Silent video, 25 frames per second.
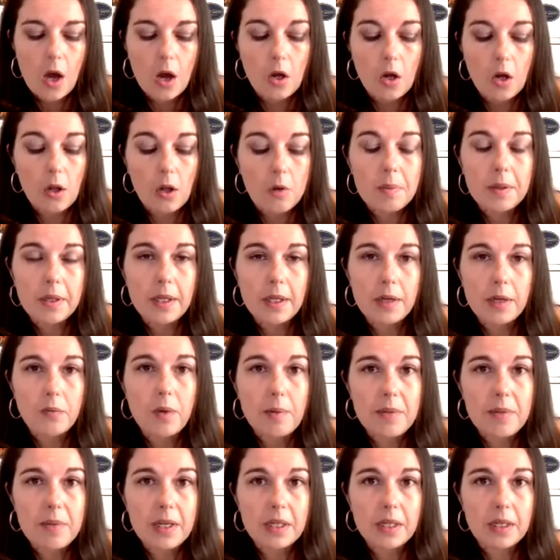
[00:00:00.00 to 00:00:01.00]
Globally,
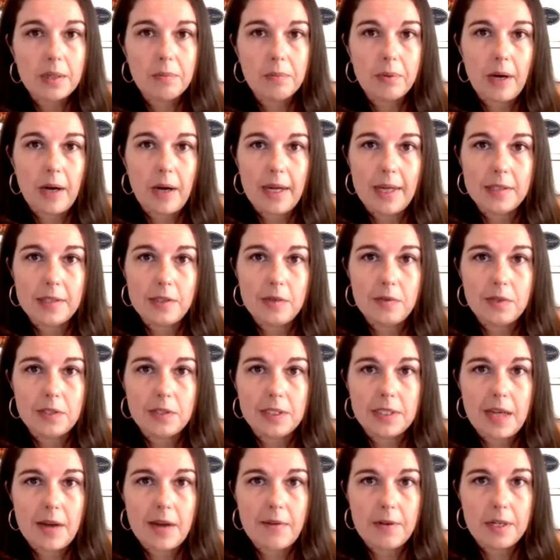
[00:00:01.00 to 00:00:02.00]
women comprise over
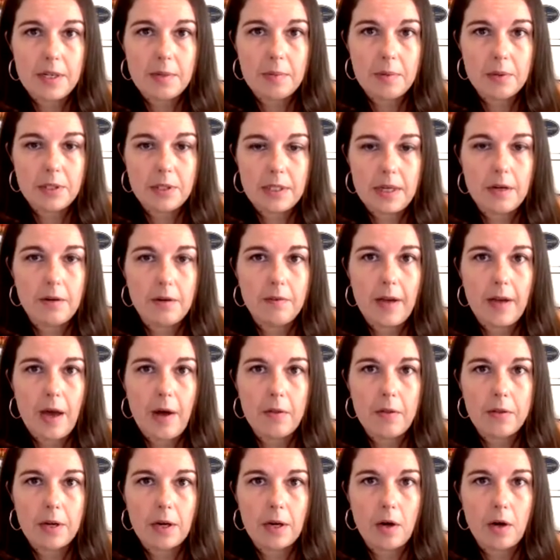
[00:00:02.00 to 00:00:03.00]
70% of
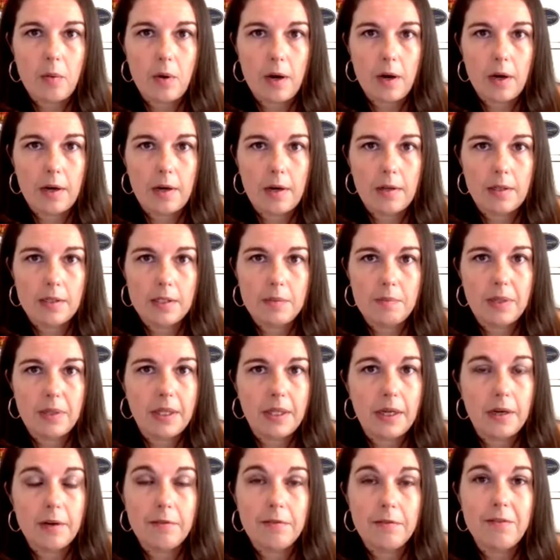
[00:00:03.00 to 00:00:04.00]
healthcare workers, but
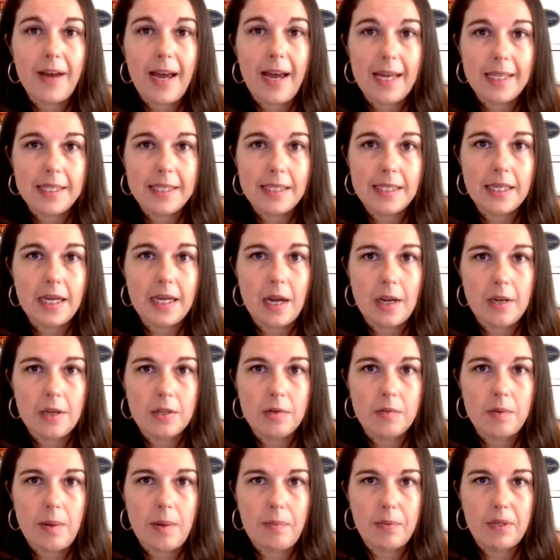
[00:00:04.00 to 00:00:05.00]
they are vastly
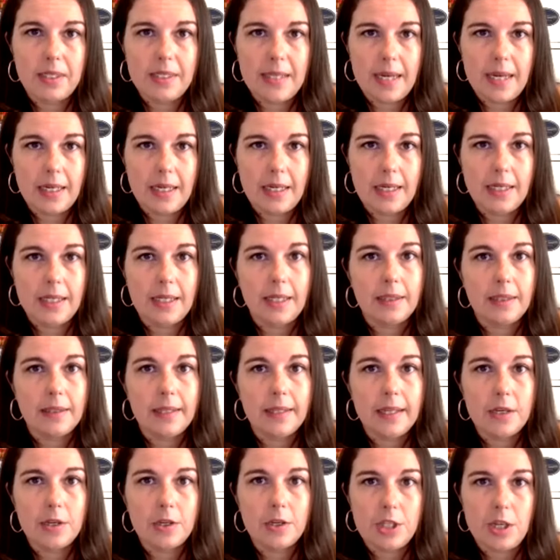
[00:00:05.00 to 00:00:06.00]
underrepresented in
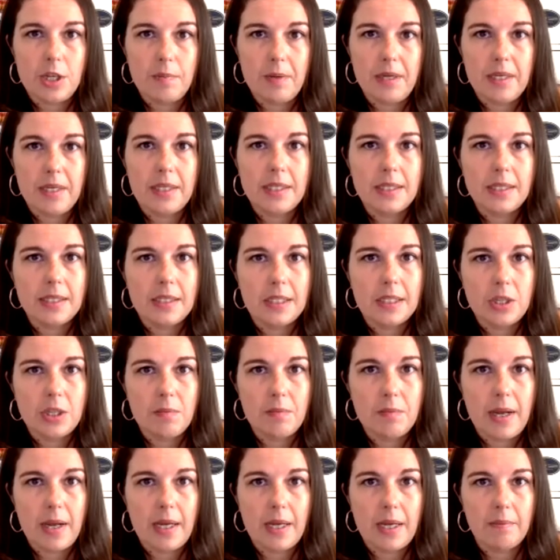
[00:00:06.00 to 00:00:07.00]
leadership and decision
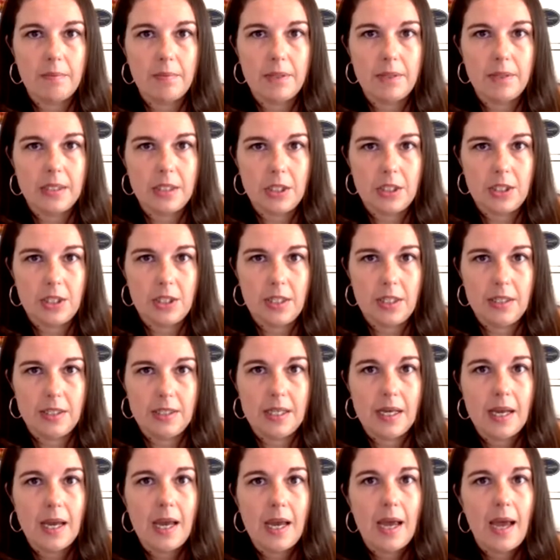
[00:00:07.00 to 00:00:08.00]
making positions
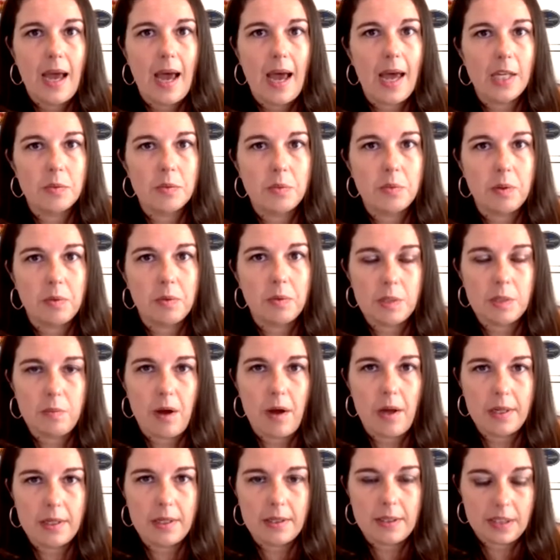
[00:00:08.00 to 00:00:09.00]
as we
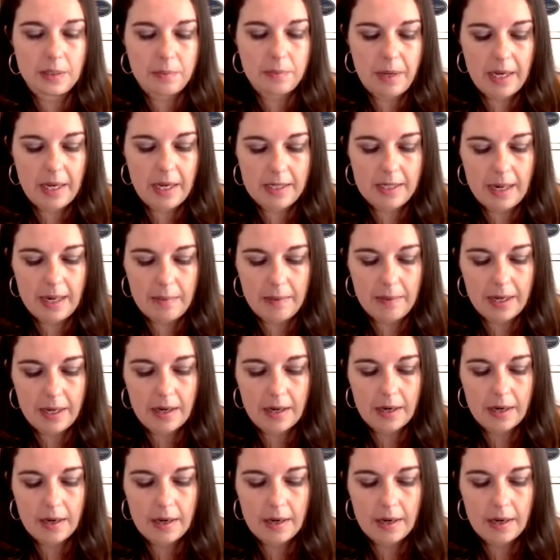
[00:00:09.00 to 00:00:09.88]
respond to this pandemic.